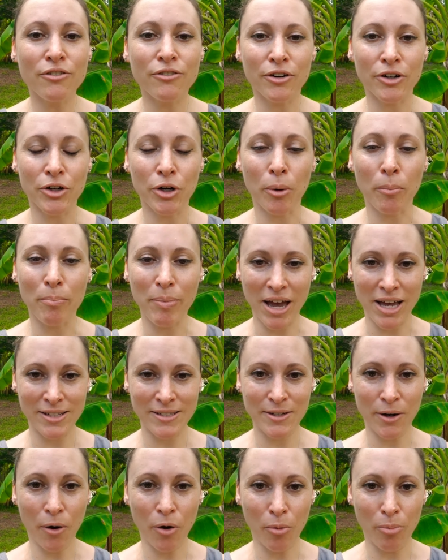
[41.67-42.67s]
for your
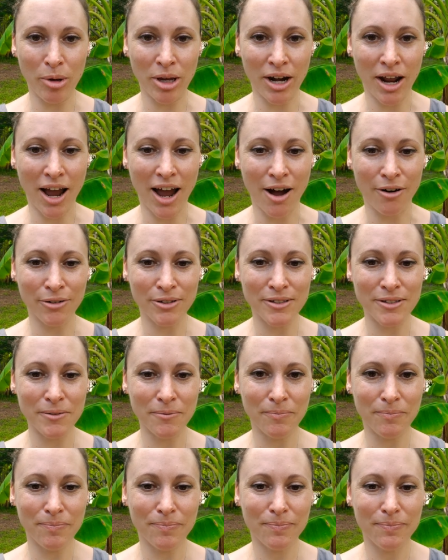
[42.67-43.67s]
best open house.